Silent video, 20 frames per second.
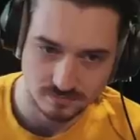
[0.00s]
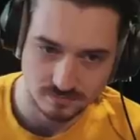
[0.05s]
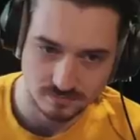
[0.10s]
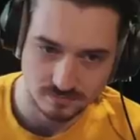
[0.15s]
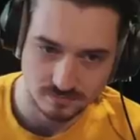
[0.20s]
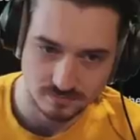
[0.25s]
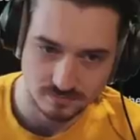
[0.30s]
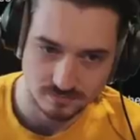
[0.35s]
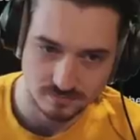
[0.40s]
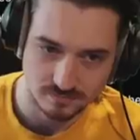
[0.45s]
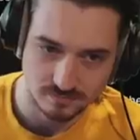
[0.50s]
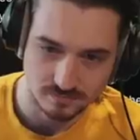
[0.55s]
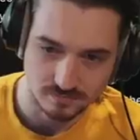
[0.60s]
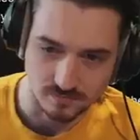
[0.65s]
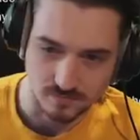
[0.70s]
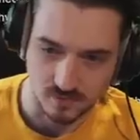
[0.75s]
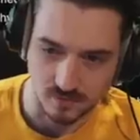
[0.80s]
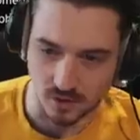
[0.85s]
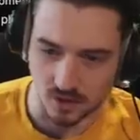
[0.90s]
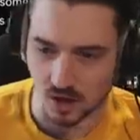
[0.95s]

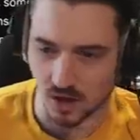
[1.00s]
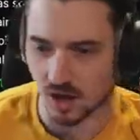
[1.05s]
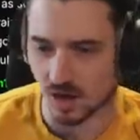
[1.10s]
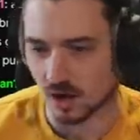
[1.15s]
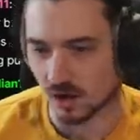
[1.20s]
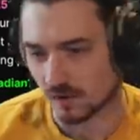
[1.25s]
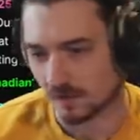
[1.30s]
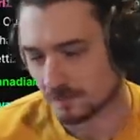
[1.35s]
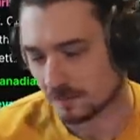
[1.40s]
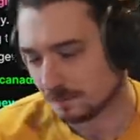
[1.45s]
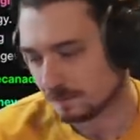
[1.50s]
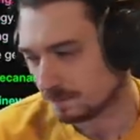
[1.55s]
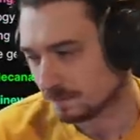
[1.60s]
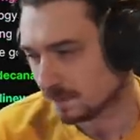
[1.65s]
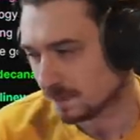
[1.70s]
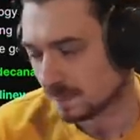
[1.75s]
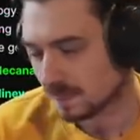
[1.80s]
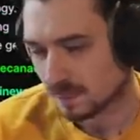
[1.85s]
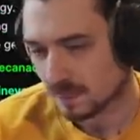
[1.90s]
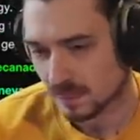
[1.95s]

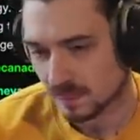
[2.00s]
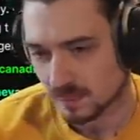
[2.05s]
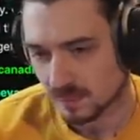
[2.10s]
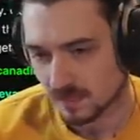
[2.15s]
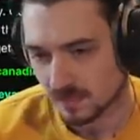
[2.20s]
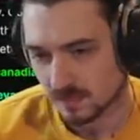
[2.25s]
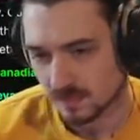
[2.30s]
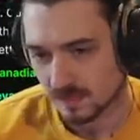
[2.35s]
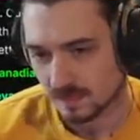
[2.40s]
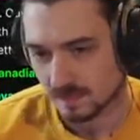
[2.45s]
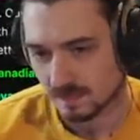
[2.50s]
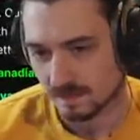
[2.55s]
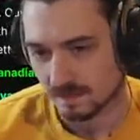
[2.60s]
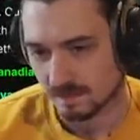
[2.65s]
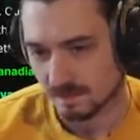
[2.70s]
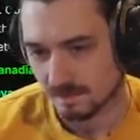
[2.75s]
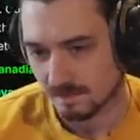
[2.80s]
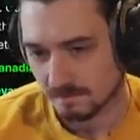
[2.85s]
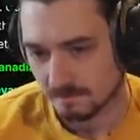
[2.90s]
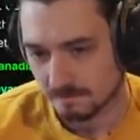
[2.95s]

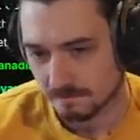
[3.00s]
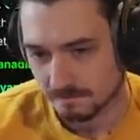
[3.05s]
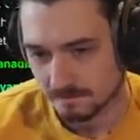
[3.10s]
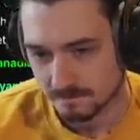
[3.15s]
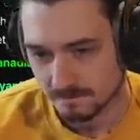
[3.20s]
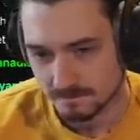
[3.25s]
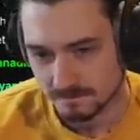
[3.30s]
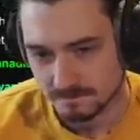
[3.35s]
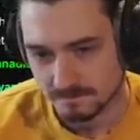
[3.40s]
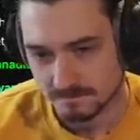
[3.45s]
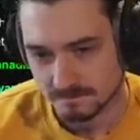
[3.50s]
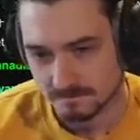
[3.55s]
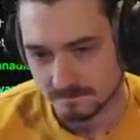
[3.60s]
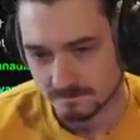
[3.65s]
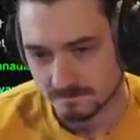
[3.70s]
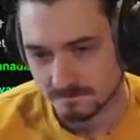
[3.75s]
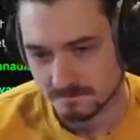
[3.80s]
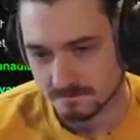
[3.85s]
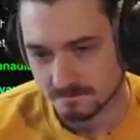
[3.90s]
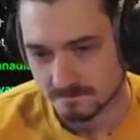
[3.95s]

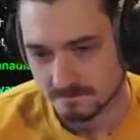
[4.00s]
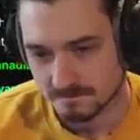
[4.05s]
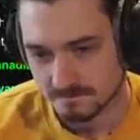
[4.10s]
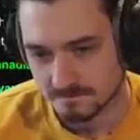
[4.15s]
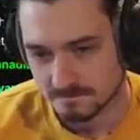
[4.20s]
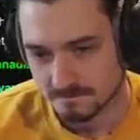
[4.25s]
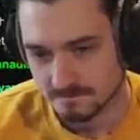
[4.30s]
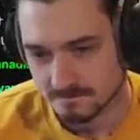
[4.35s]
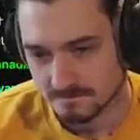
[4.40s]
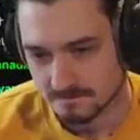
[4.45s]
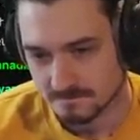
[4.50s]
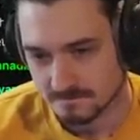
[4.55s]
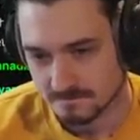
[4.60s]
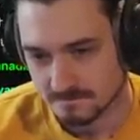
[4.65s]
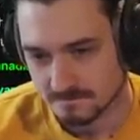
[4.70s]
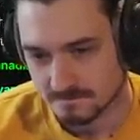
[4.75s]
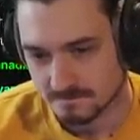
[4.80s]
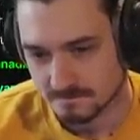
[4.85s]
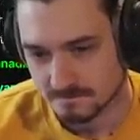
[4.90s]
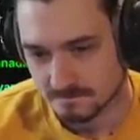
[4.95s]

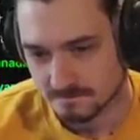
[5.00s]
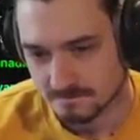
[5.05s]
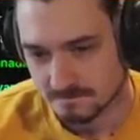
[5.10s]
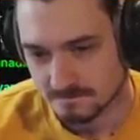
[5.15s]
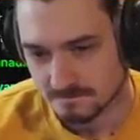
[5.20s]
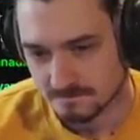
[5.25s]
(not speaking)